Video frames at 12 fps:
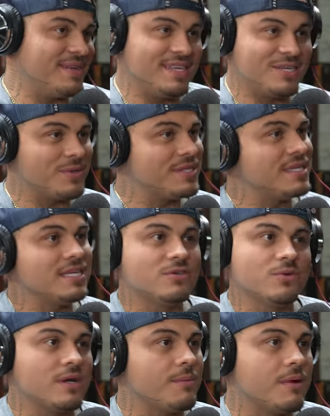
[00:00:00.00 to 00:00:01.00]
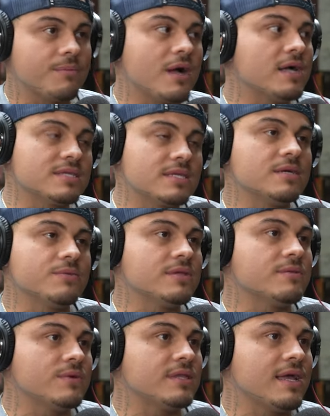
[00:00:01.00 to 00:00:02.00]
each one teach one. I'm, I'm constantly
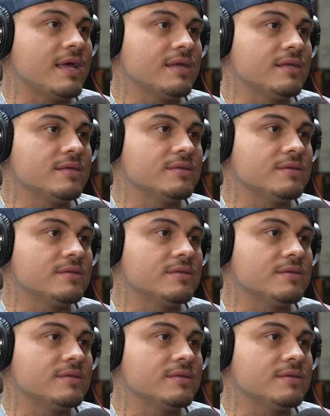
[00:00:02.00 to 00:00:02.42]
with with that.